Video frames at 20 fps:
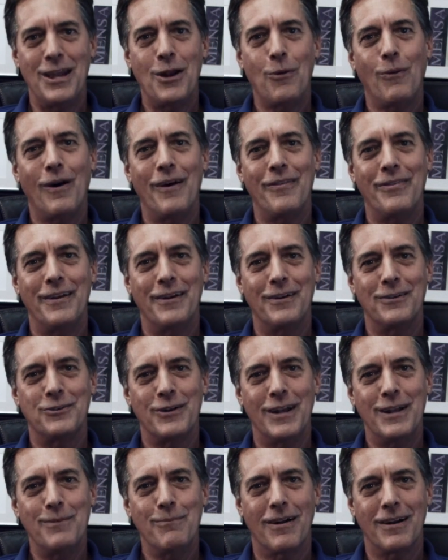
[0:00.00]
don't want their
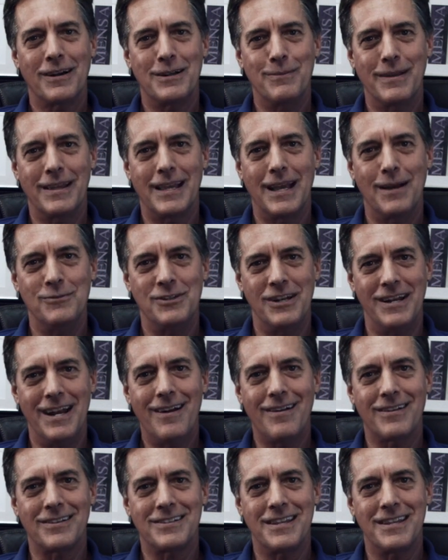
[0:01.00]
trademark to become generic,